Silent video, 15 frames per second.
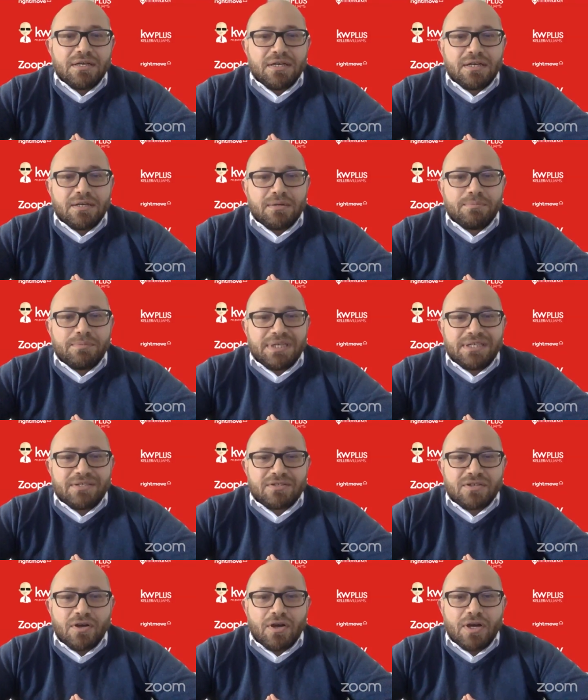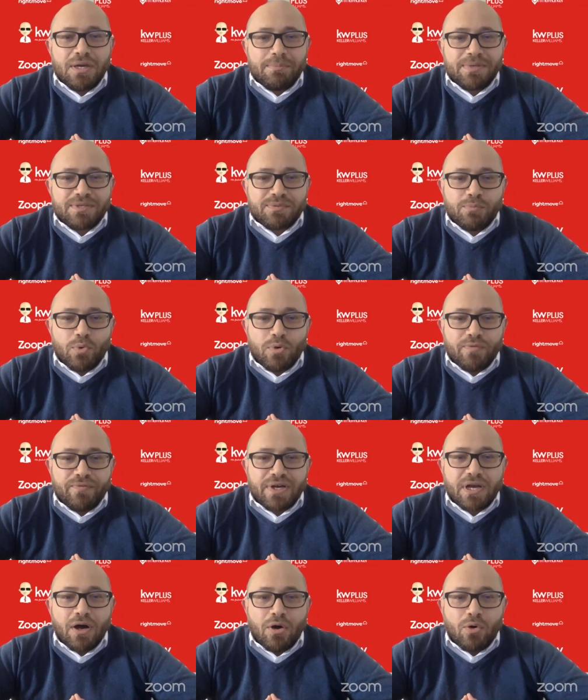in time, it's more of a
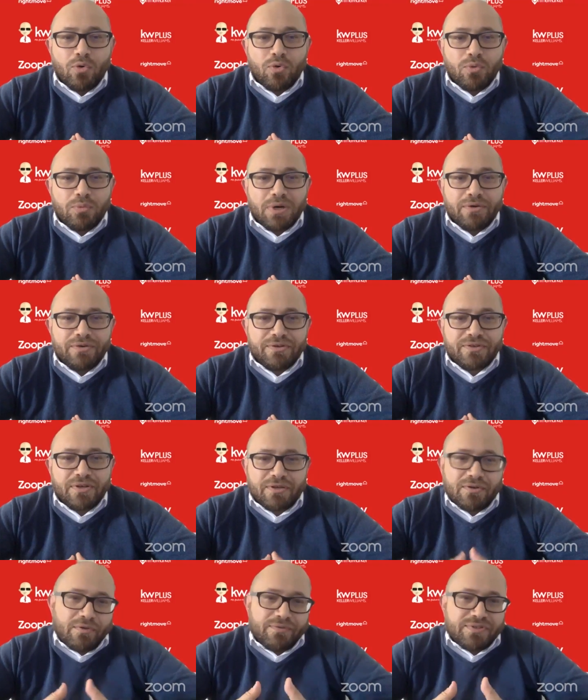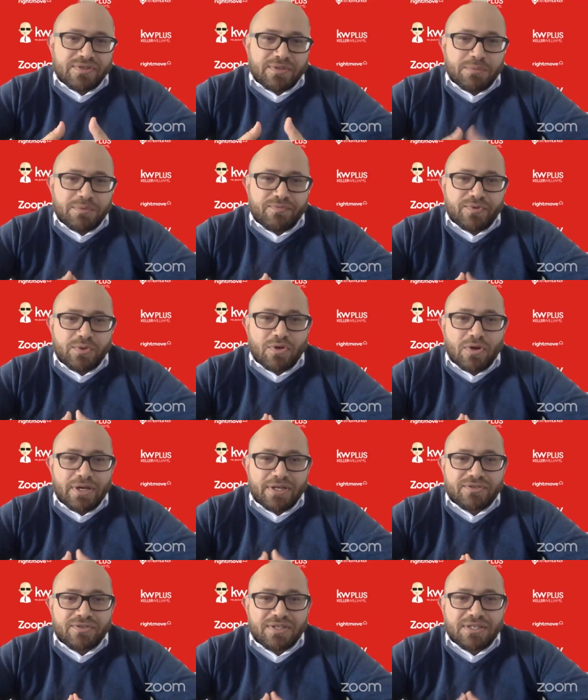goal, whereas obviously with you
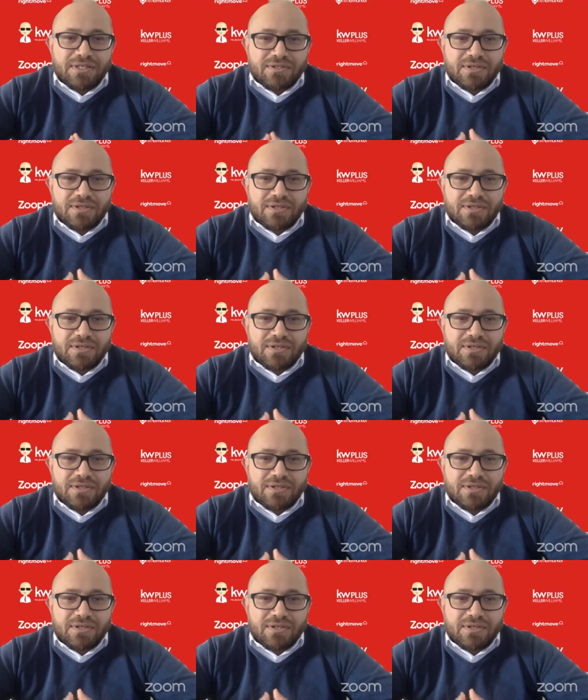guys things